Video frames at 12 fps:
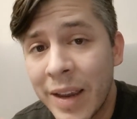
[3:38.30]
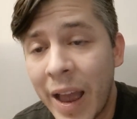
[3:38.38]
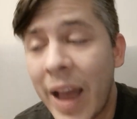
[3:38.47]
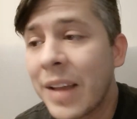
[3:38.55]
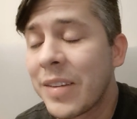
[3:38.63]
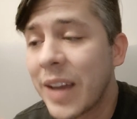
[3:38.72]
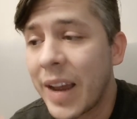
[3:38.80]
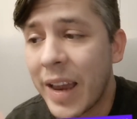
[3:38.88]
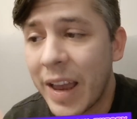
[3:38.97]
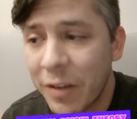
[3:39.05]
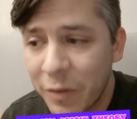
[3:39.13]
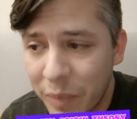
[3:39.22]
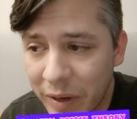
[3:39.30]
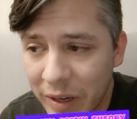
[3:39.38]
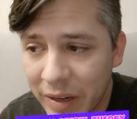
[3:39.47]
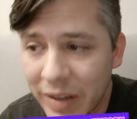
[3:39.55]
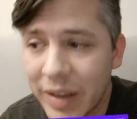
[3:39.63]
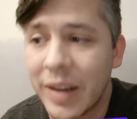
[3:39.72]
as I have
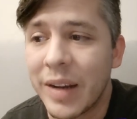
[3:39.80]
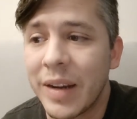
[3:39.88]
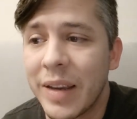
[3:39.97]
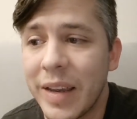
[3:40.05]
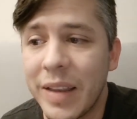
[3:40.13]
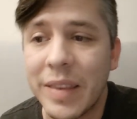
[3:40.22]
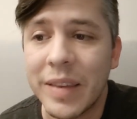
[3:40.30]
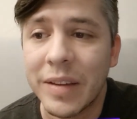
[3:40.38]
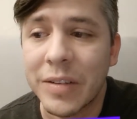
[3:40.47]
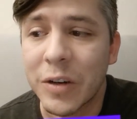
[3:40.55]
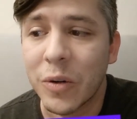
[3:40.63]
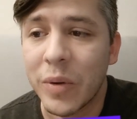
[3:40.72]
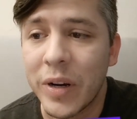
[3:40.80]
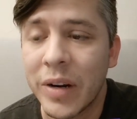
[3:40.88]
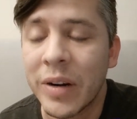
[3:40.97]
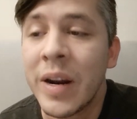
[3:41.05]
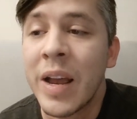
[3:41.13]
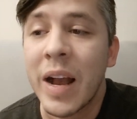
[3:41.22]
been in this
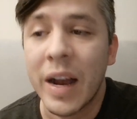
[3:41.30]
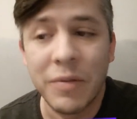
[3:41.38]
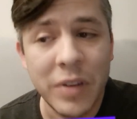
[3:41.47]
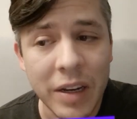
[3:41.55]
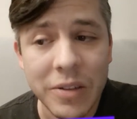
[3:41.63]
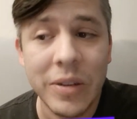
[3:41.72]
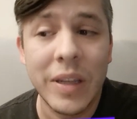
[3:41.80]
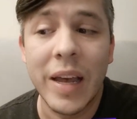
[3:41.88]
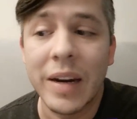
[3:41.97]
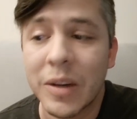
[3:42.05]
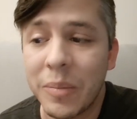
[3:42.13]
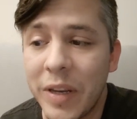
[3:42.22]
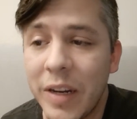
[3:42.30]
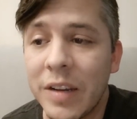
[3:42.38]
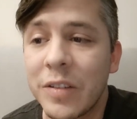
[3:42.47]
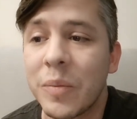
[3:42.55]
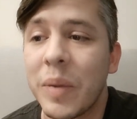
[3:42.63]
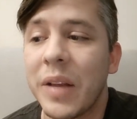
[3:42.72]
career, I've talked to a lot of
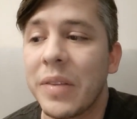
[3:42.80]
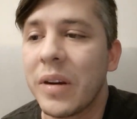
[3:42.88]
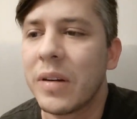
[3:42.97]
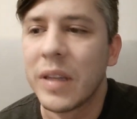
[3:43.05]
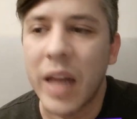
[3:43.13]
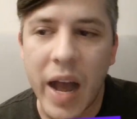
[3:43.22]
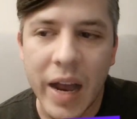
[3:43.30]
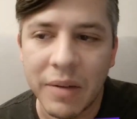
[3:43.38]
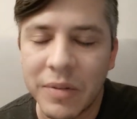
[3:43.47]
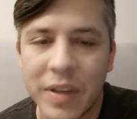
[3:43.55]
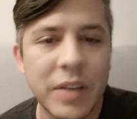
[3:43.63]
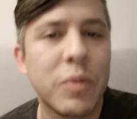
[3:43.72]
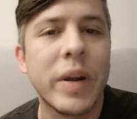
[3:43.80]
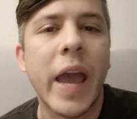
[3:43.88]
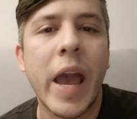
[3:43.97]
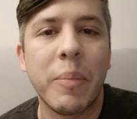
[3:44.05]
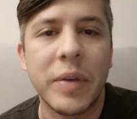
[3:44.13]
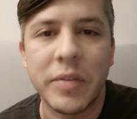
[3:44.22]
comedians about their lives. That's what
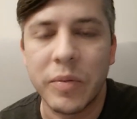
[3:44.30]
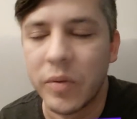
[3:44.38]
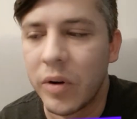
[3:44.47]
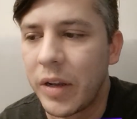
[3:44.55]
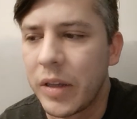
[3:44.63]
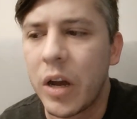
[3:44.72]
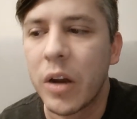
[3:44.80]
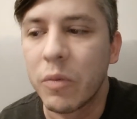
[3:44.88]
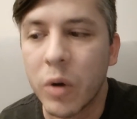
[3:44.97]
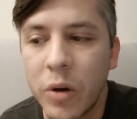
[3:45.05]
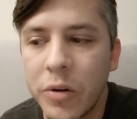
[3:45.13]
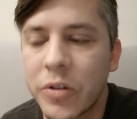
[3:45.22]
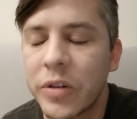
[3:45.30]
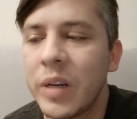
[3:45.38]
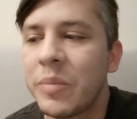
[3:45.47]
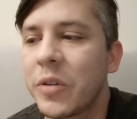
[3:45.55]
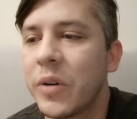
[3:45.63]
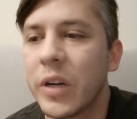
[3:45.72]
happens when we're on long road
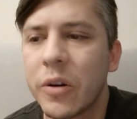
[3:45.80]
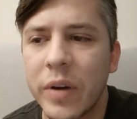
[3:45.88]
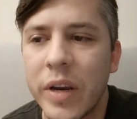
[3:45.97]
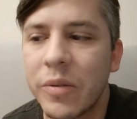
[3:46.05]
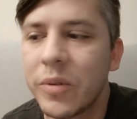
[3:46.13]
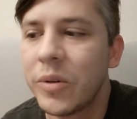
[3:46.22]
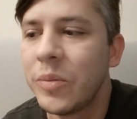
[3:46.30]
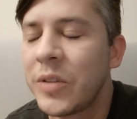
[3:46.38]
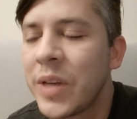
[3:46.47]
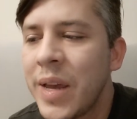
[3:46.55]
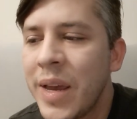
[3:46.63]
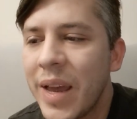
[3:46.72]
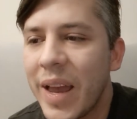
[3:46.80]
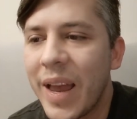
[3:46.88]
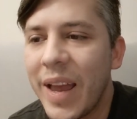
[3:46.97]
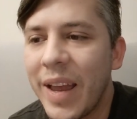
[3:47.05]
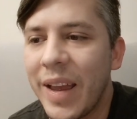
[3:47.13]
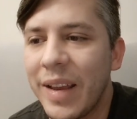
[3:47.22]
trips or in green rooms.
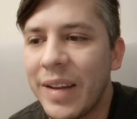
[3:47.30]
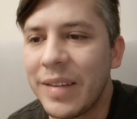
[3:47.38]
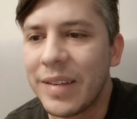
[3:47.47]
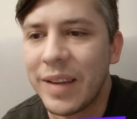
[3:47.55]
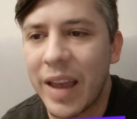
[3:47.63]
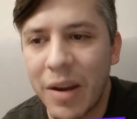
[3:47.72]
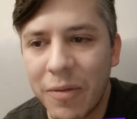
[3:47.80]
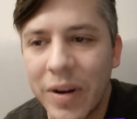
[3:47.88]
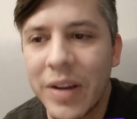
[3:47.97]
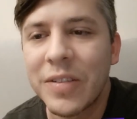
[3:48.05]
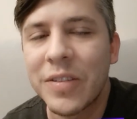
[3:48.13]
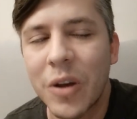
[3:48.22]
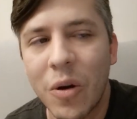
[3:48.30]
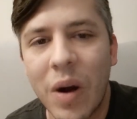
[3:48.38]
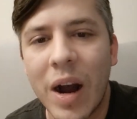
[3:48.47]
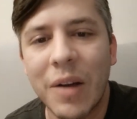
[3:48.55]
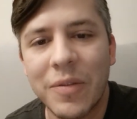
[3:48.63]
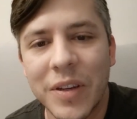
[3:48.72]
And every so
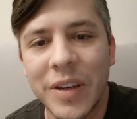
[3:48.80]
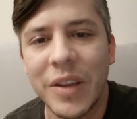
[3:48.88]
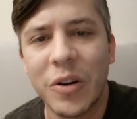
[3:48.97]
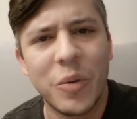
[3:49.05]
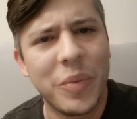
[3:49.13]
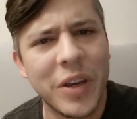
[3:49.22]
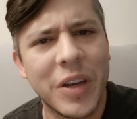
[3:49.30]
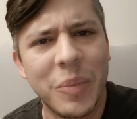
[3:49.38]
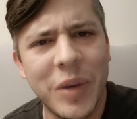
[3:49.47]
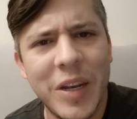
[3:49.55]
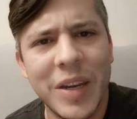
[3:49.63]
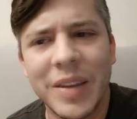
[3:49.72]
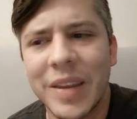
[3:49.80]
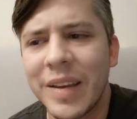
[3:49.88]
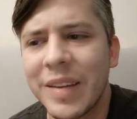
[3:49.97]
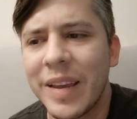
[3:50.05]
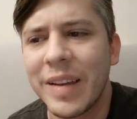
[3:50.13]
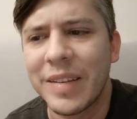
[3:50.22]
often, there will be a comedian
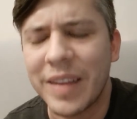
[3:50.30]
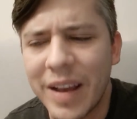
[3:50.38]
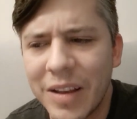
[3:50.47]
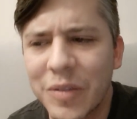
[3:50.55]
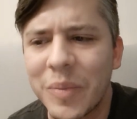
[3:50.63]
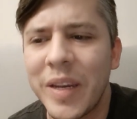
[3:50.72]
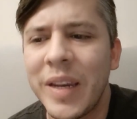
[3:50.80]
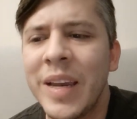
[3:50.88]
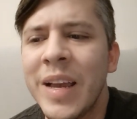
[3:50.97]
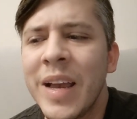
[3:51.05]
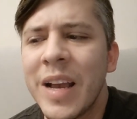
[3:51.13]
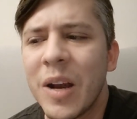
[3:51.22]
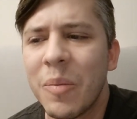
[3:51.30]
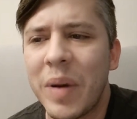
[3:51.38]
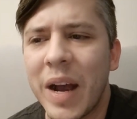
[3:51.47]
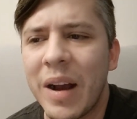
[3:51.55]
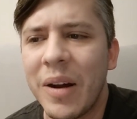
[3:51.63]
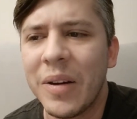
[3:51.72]
that tells me
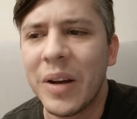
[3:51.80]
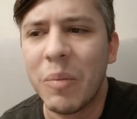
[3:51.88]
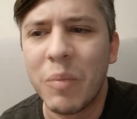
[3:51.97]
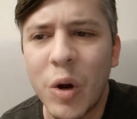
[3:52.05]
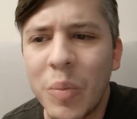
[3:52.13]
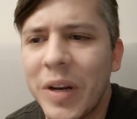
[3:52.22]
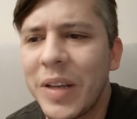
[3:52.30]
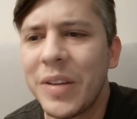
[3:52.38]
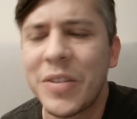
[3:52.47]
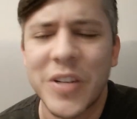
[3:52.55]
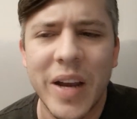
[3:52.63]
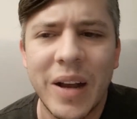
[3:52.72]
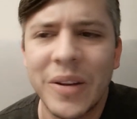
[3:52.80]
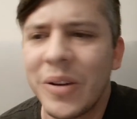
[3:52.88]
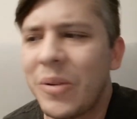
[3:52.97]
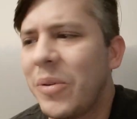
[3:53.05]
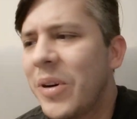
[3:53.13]
about a moment in his childhood